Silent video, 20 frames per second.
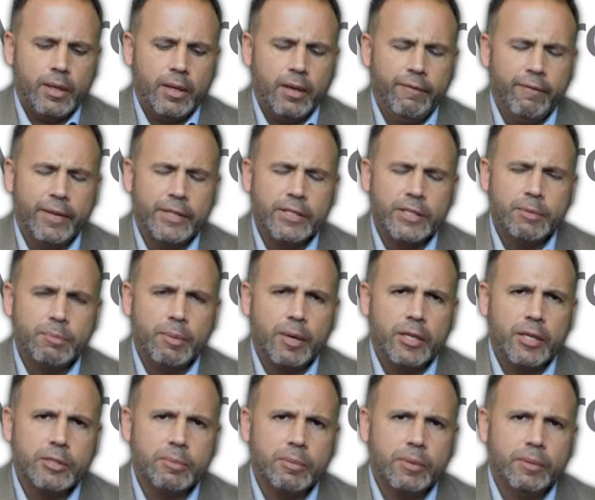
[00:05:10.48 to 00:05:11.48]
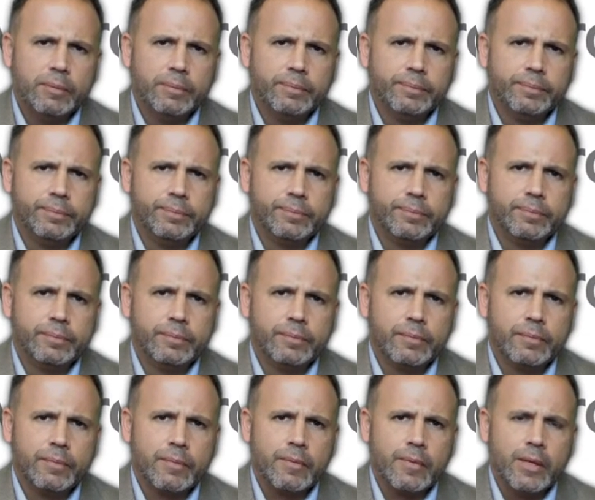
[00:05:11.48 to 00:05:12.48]
events as possible.
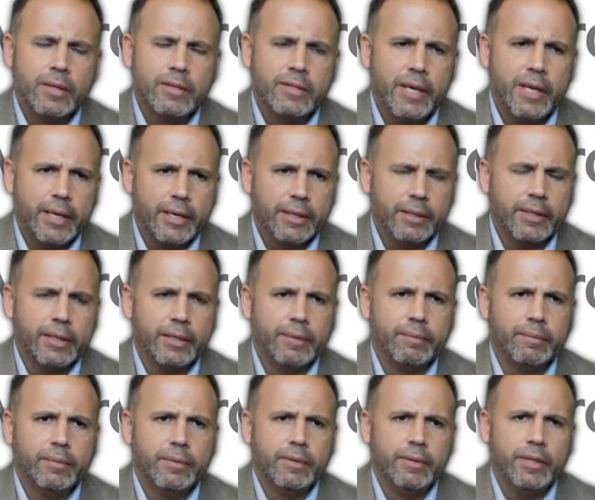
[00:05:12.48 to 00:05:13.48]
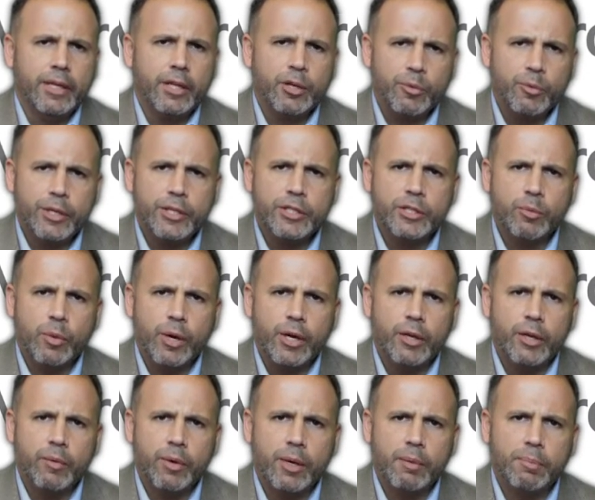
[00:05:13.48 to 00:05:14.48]
Secondly, the other reason why
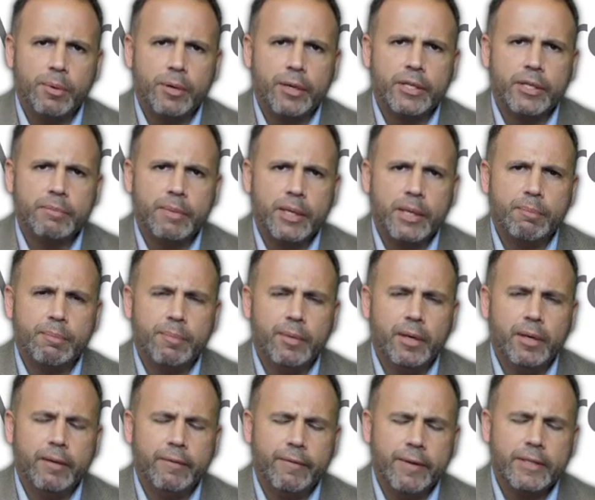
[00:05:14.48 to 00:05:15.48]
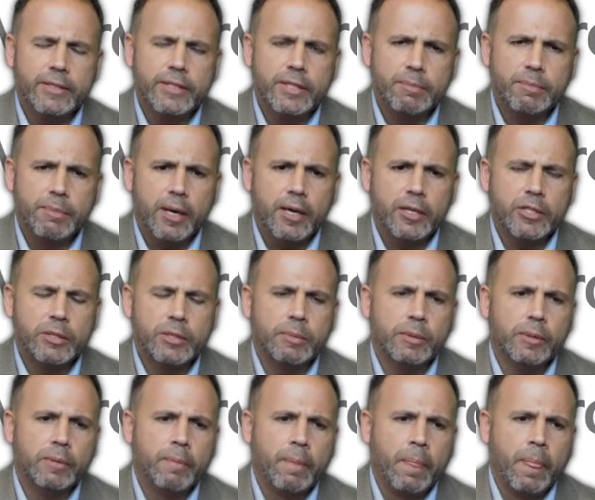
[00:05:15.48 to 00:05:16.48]
you want to book as many events as
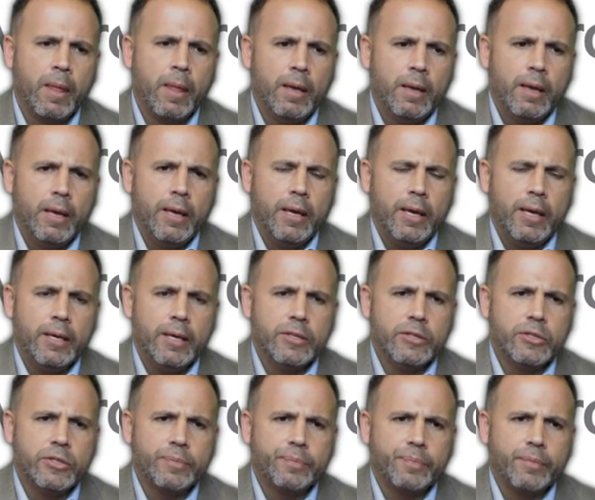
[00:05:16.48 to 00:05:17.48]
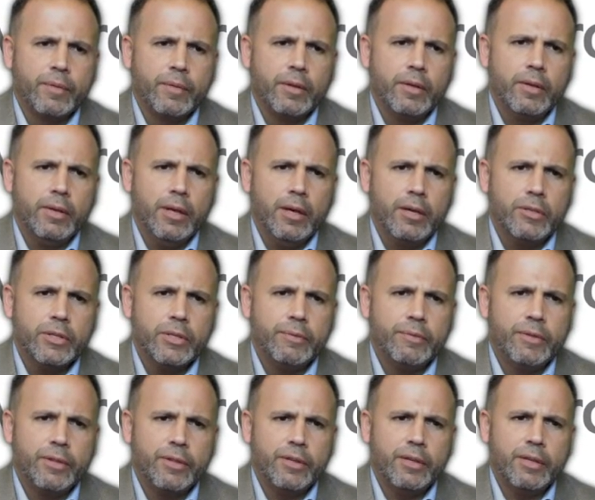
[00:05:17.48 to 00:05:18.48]
possible is you also have
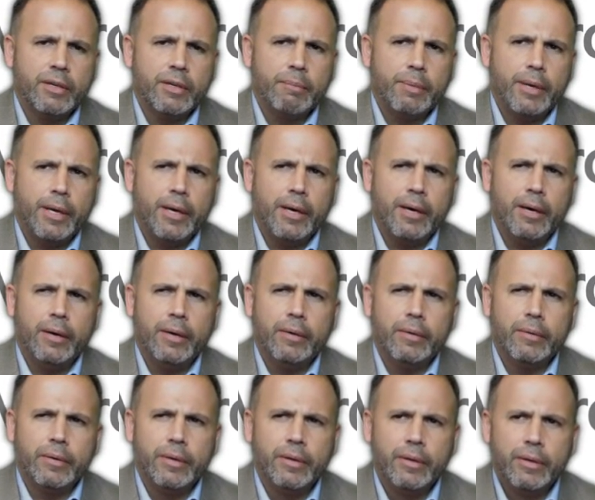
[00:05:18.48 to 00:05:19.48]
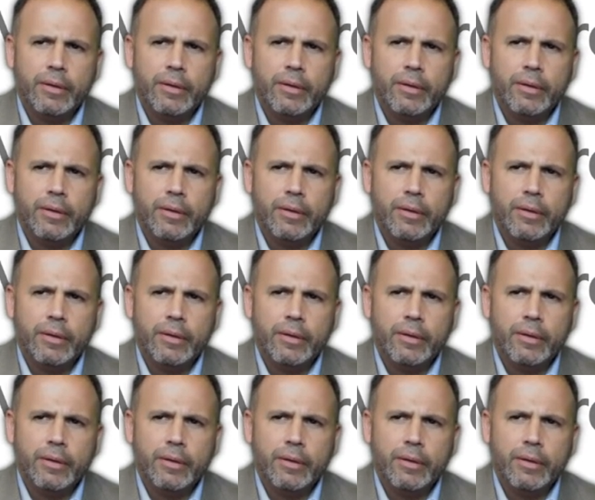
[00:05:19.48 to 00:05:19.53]
to think about,